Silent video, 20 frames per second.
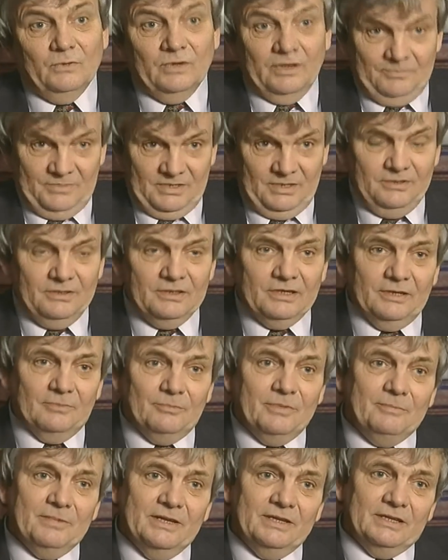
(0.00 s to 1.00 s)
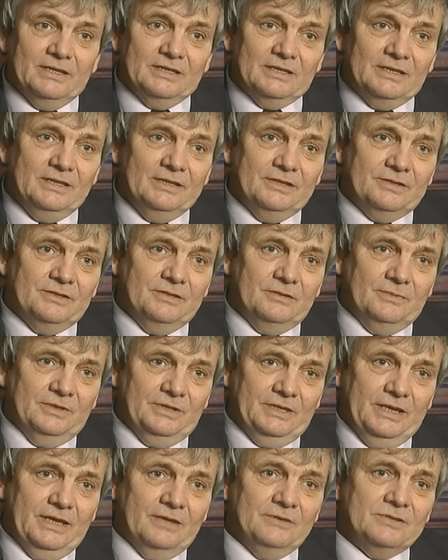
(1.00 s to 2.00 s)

Oh, absolutely, and we made that clear to them at the